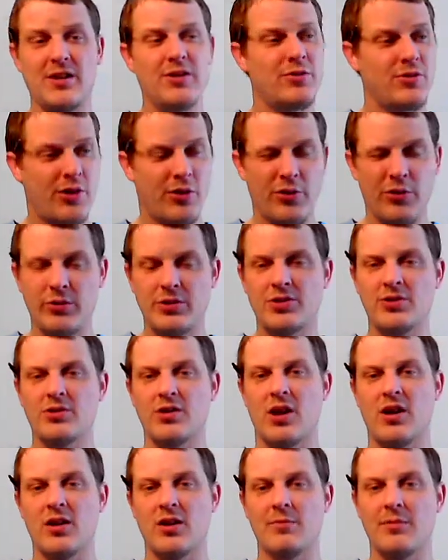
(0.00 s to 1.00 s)
you don't know what you're
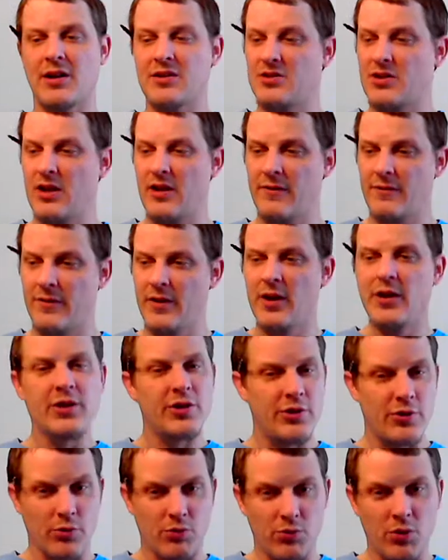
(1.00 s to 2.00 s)
talking about, Jeff.
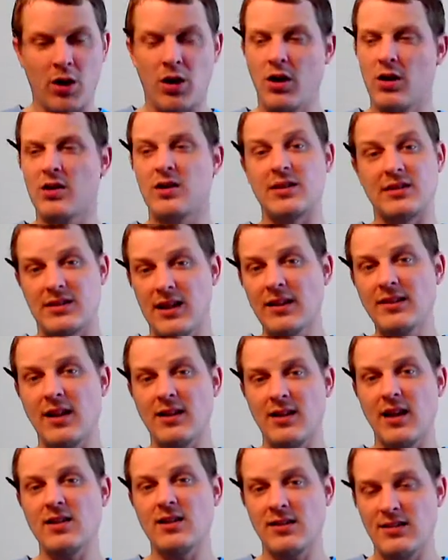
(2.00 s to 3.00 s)
You're wrong,
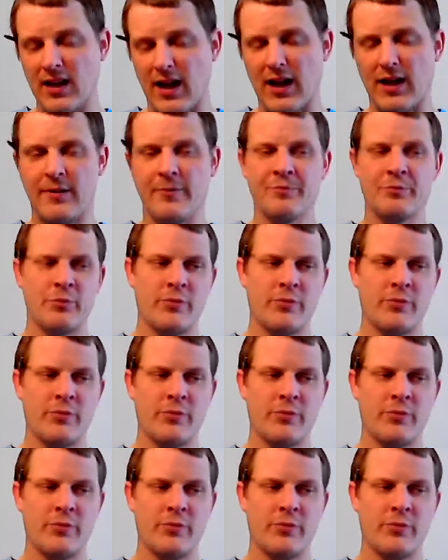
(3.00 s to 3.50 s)
da-da-da-da-da.